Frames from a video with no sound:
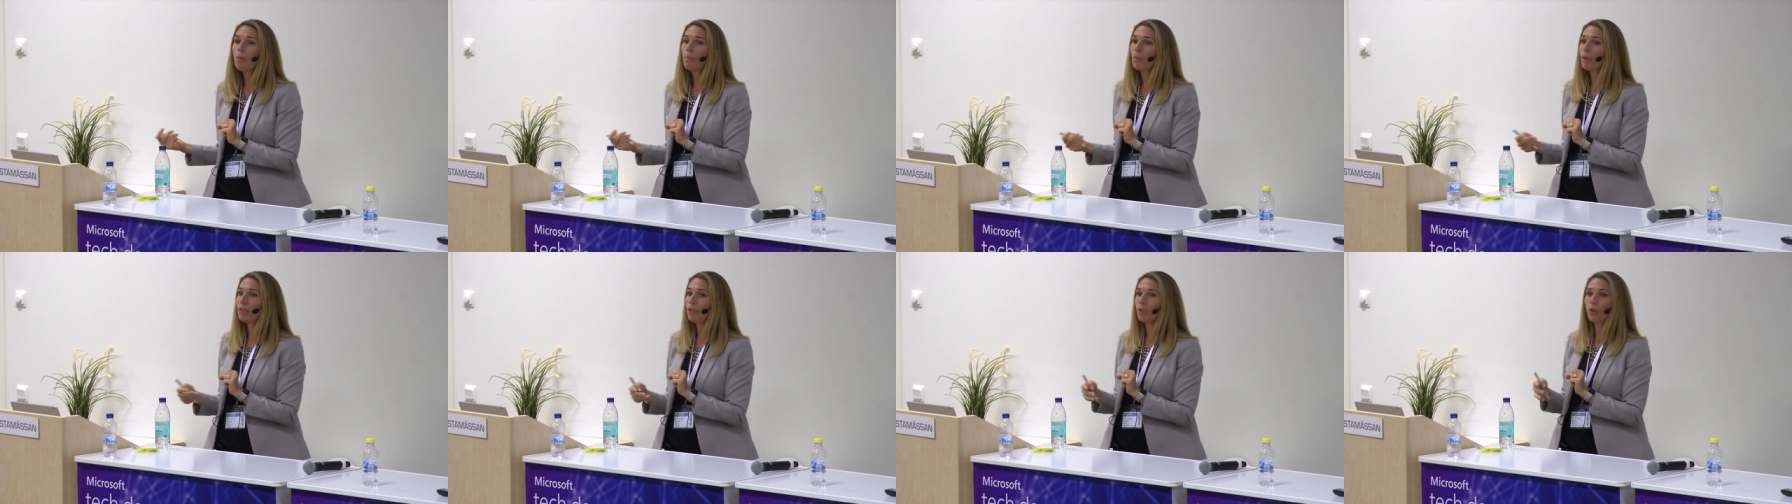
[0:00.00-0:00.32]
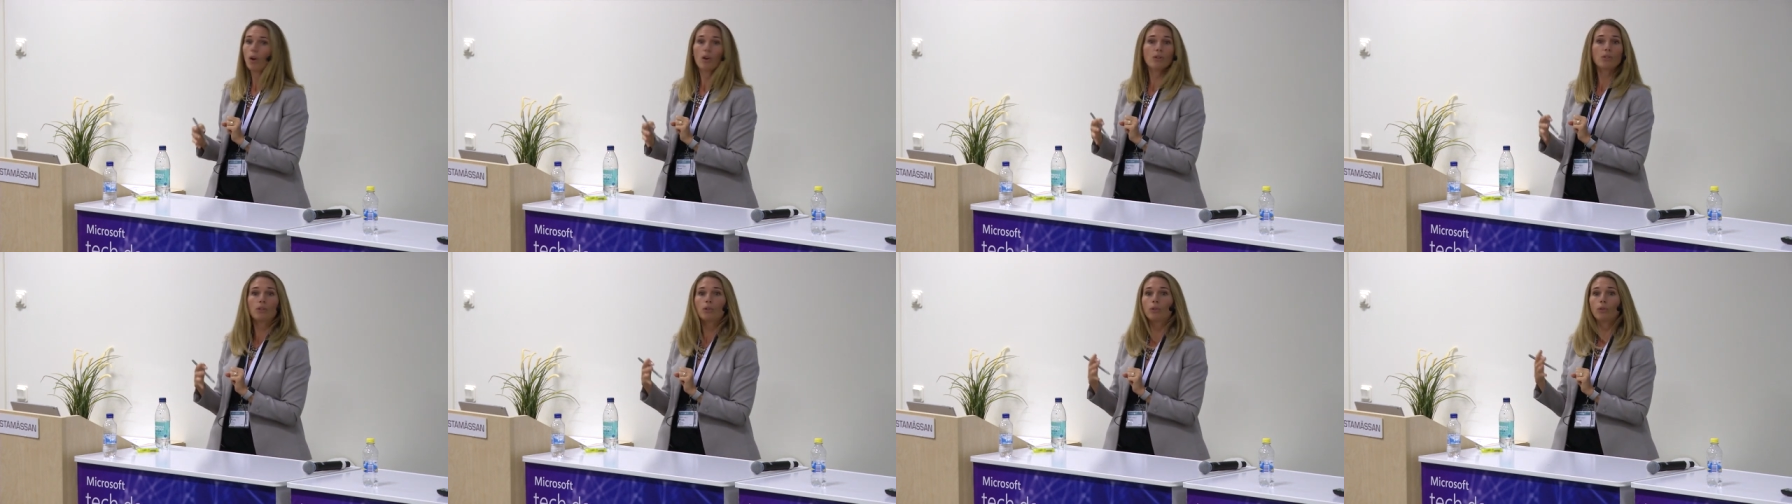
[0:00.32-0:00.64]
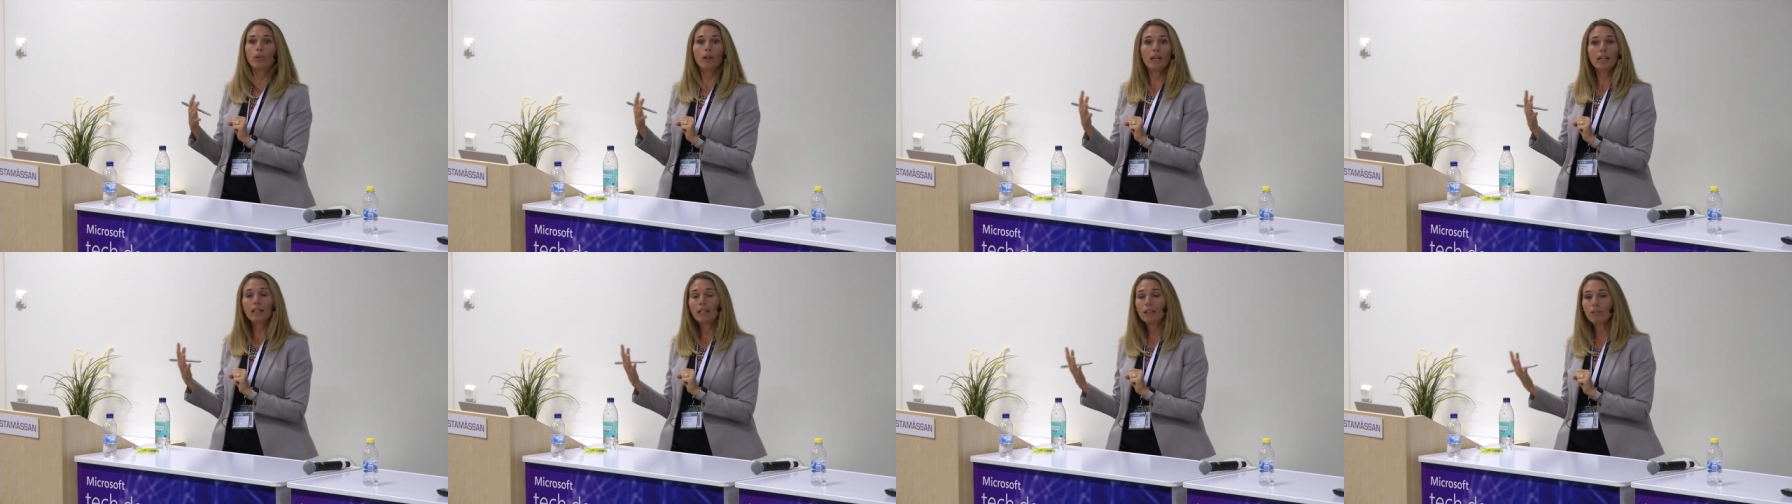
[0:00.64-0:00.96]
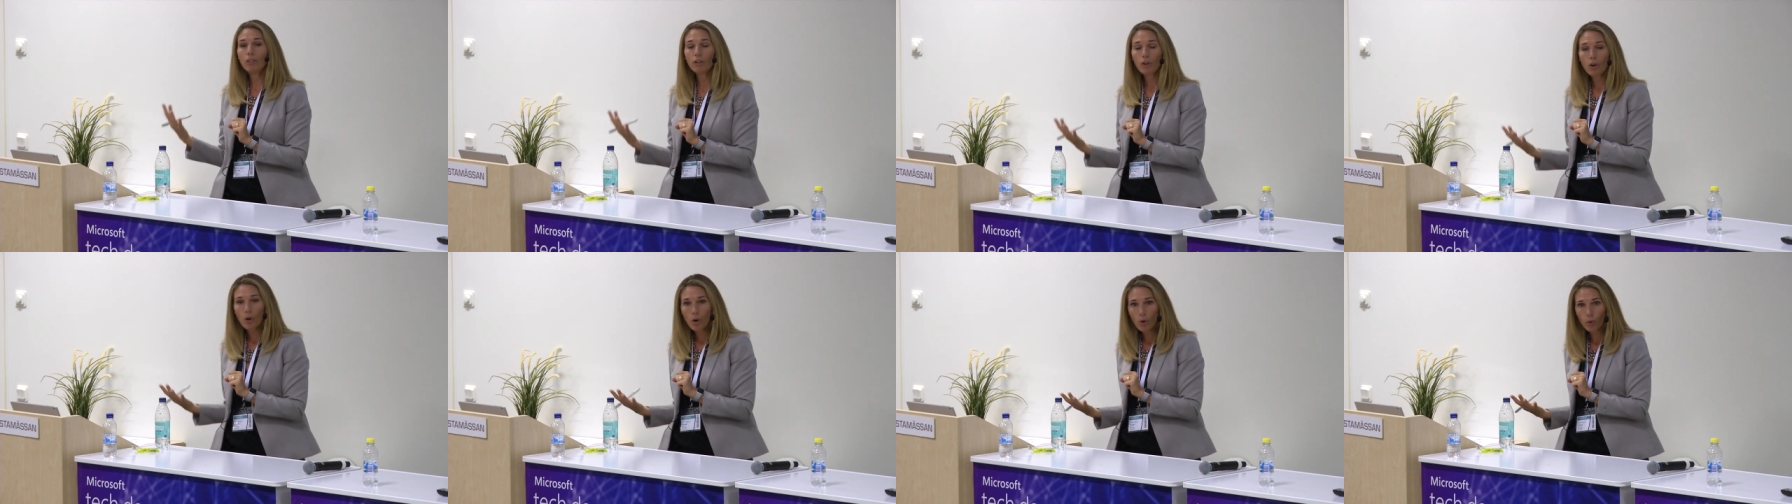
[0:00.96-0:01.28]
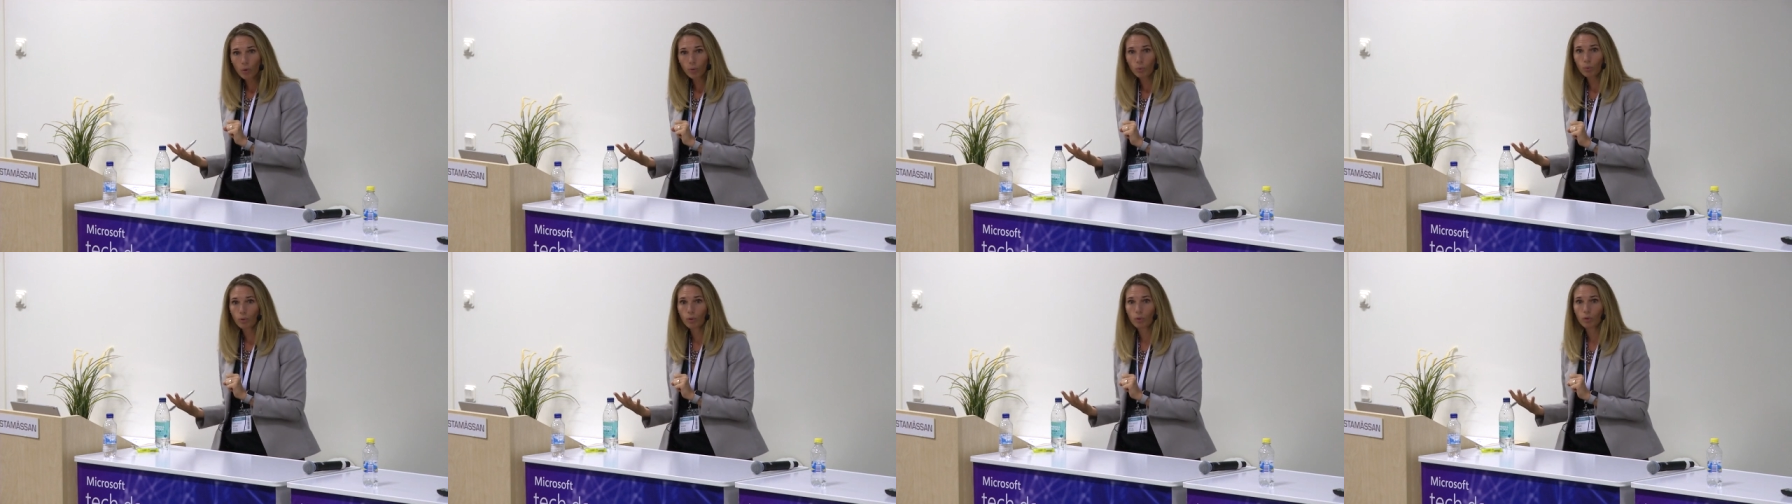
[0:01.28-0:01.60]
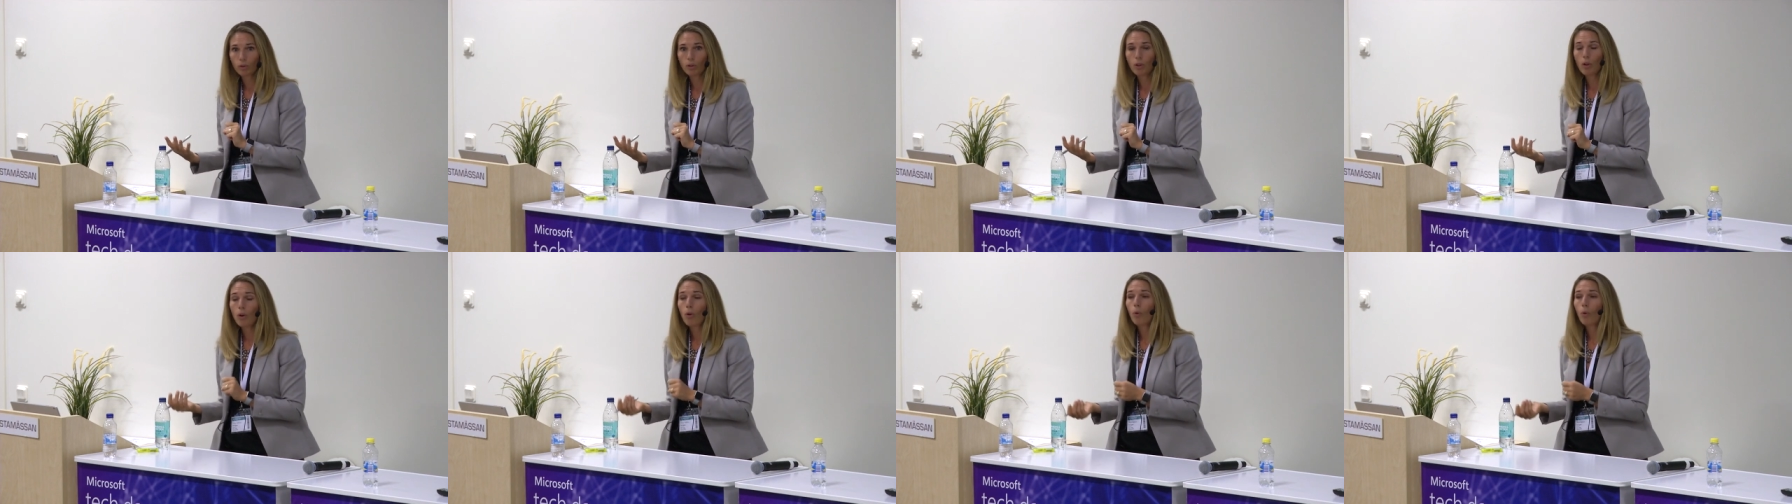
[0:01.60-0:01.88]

but they're also creating their own